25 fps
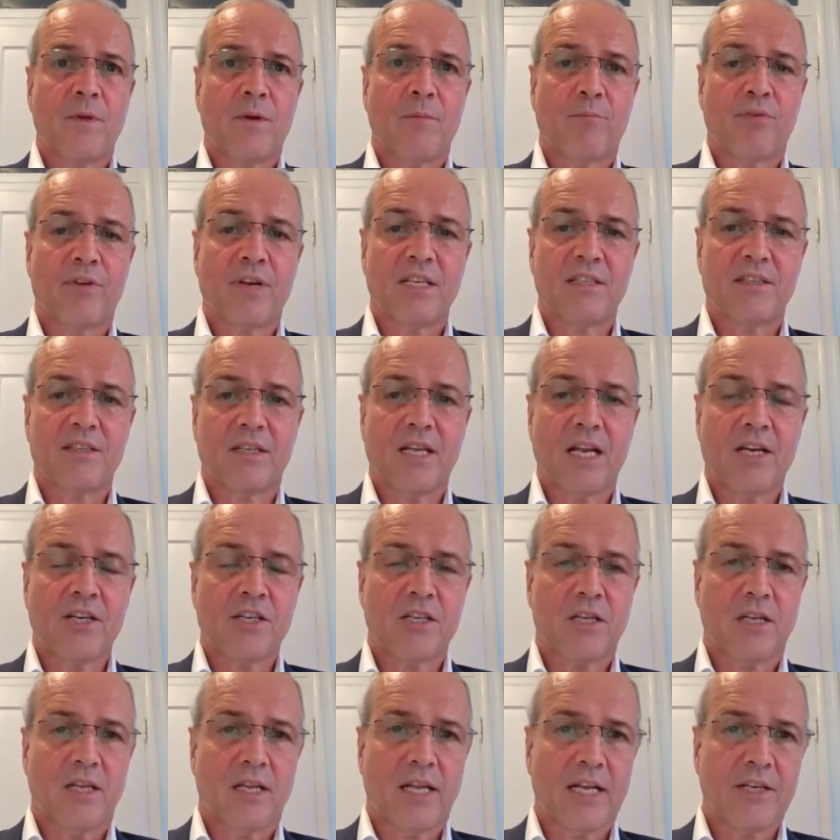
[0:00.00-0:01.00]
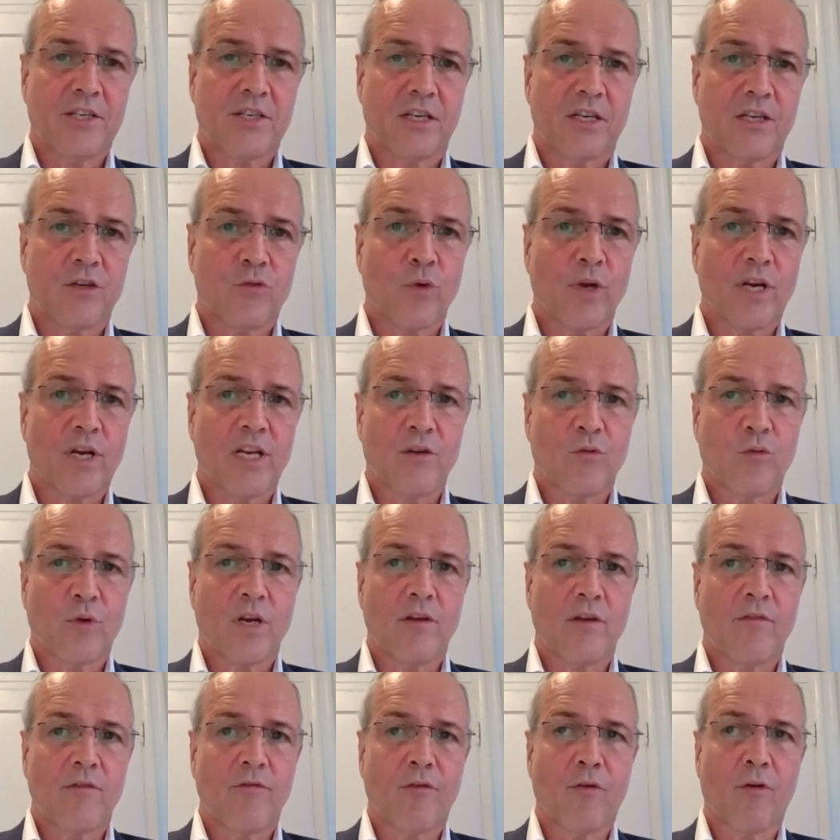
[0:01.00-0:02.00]
presidential election
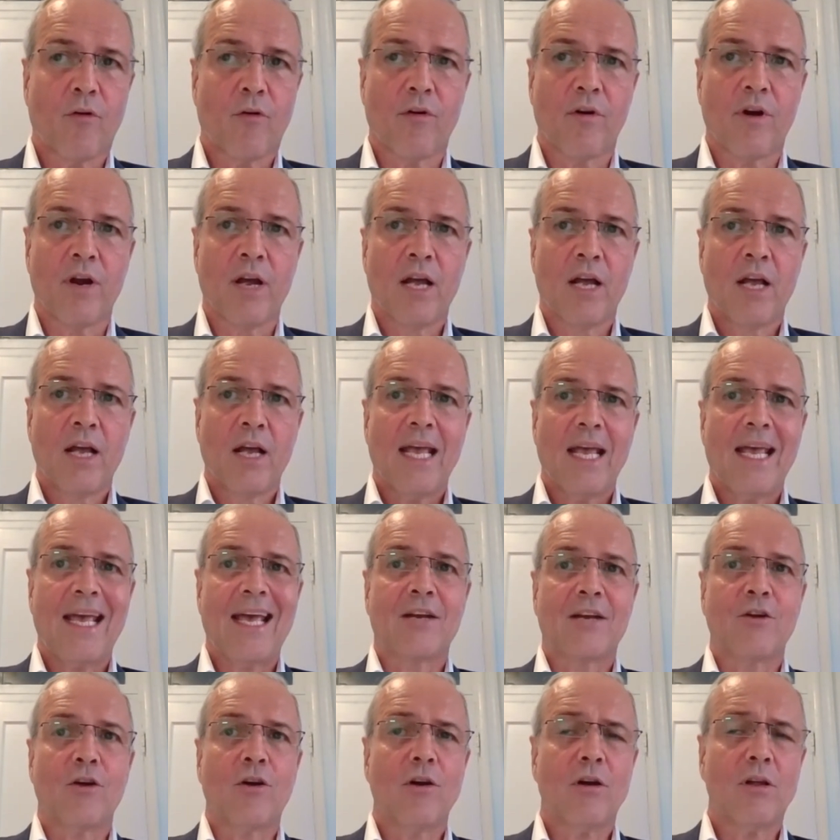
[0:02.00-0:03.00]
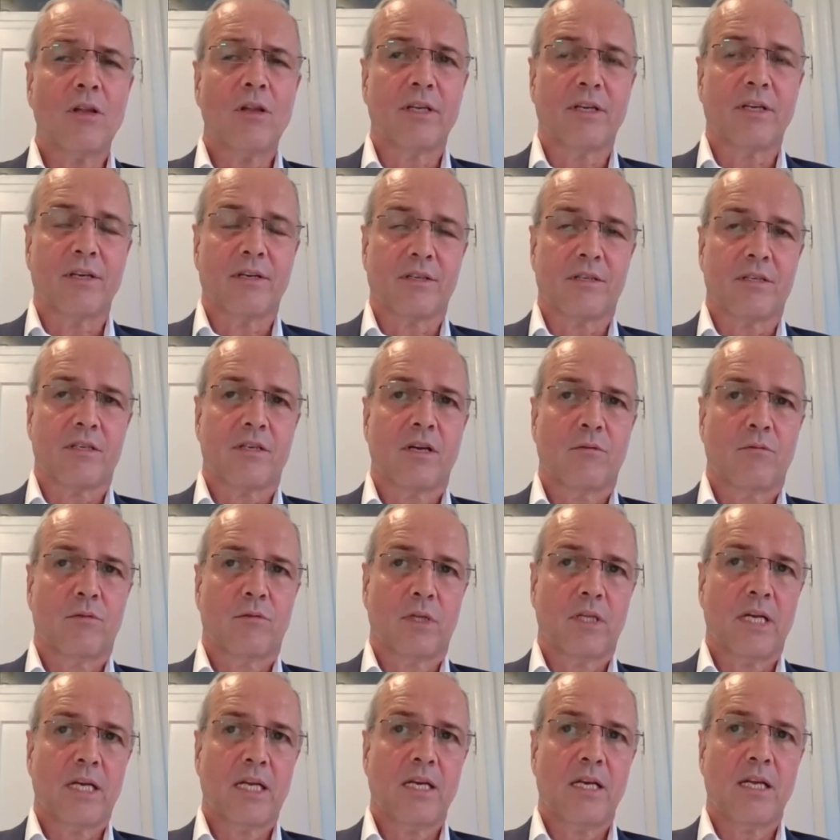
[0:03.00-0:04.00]
2024 at earliest
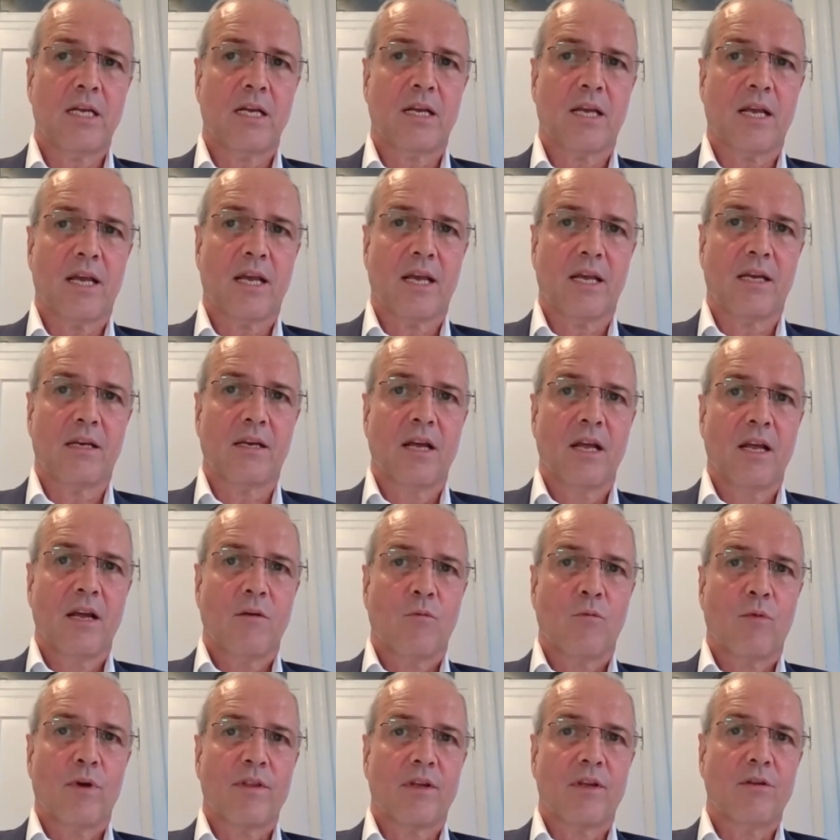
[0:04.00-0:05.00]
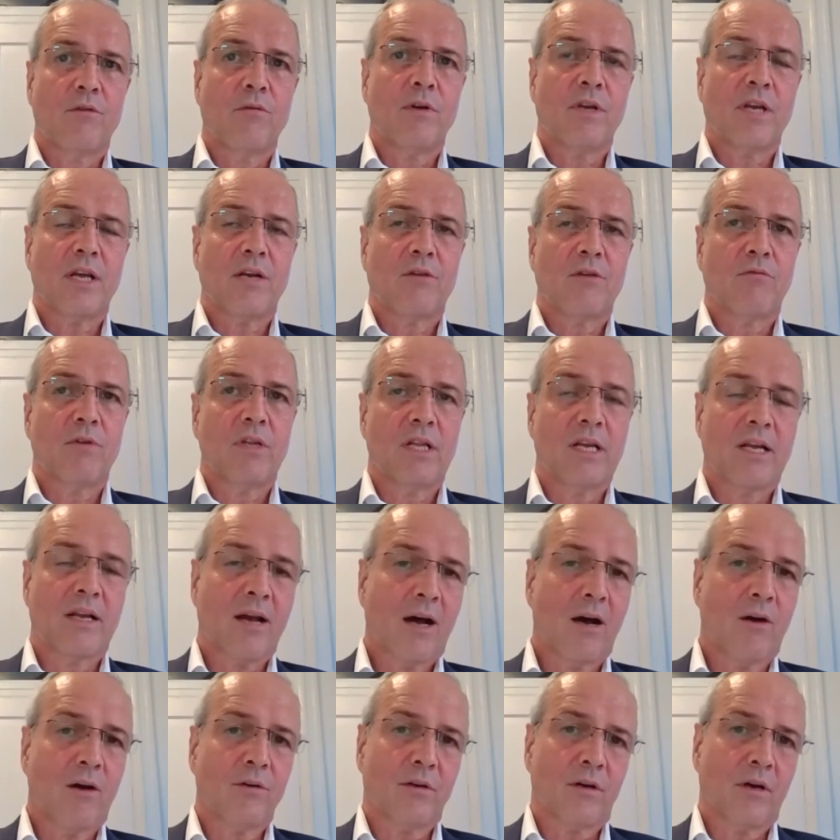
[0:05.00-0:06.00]
will indicate whether you can really
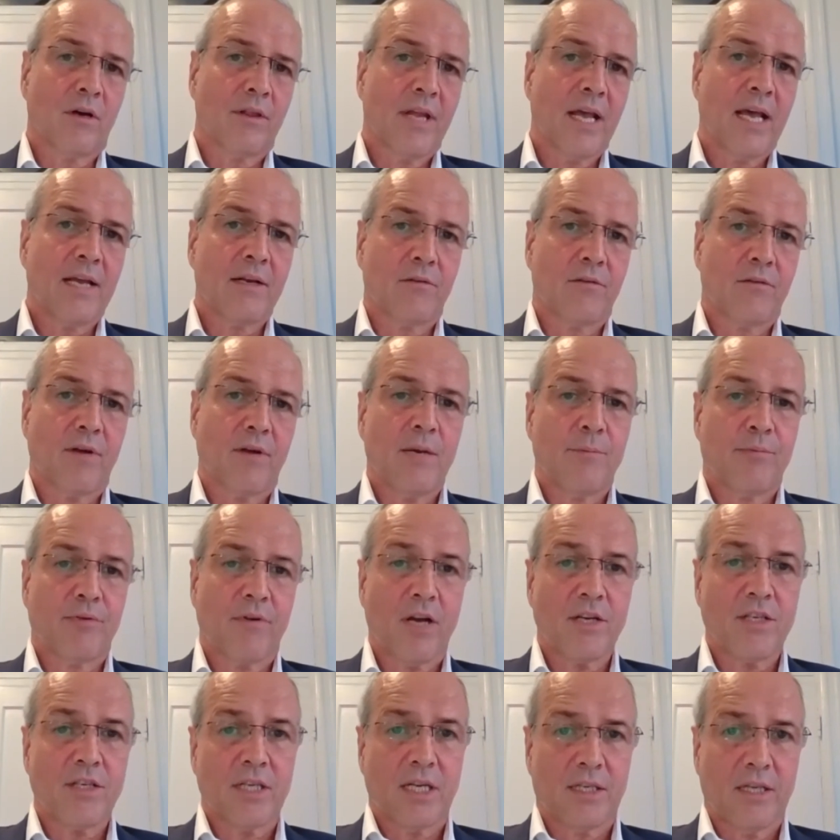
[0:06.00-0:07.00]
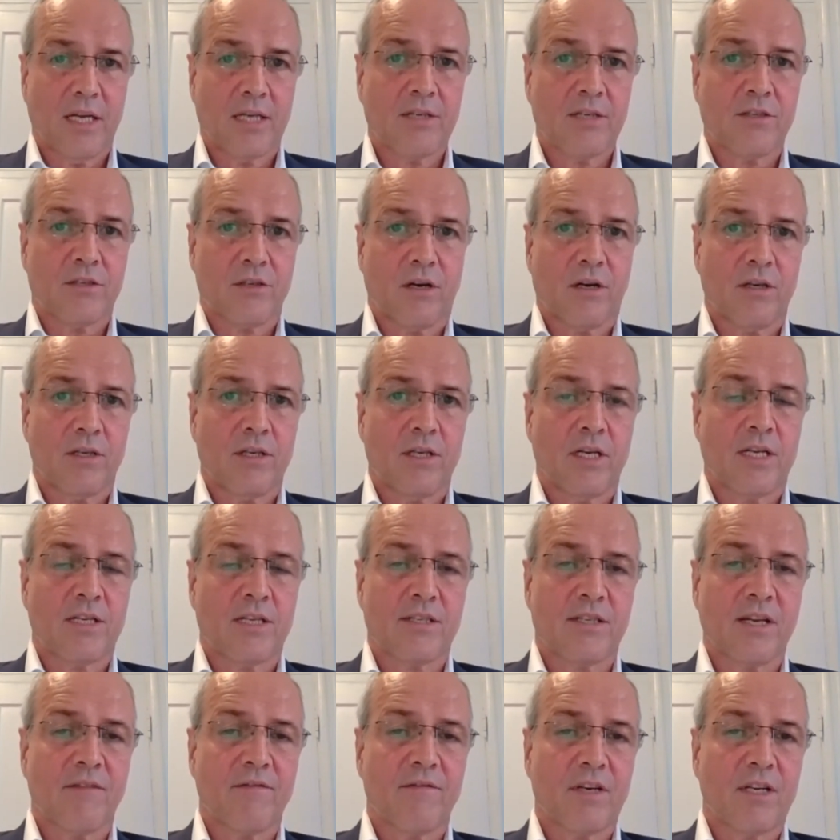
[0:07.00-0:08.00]
count on that great project that started in
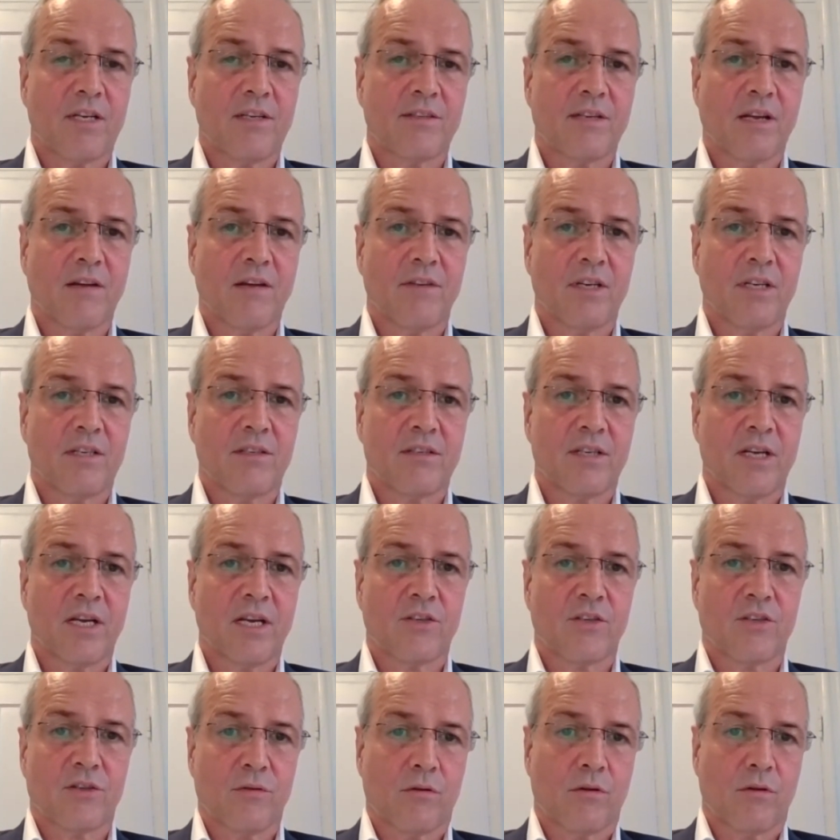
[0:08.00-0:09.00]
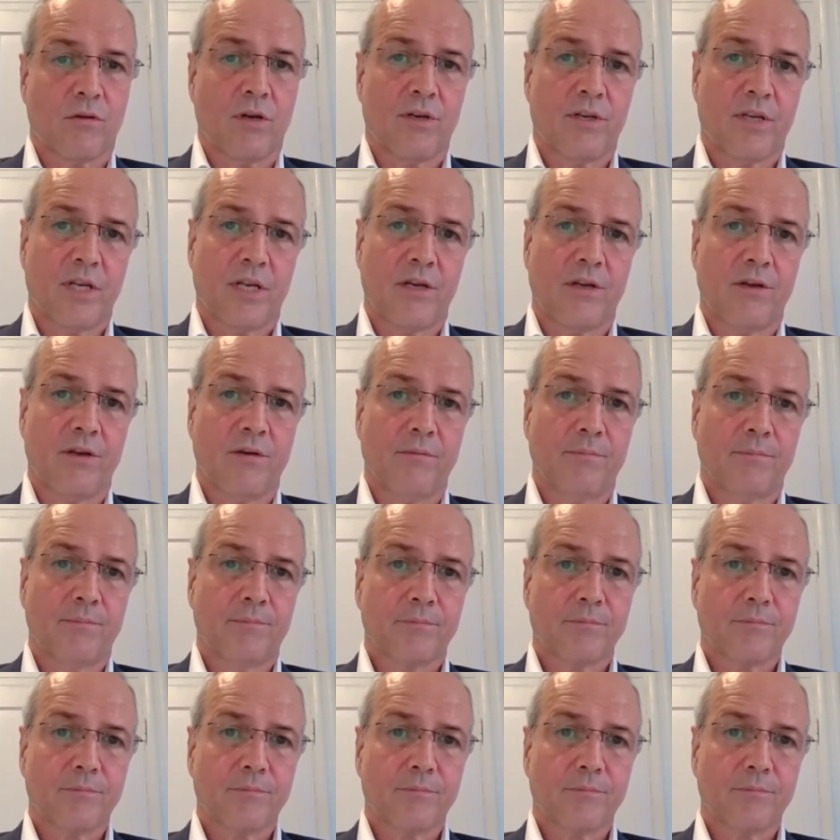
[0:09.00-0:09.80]
1776 to continue.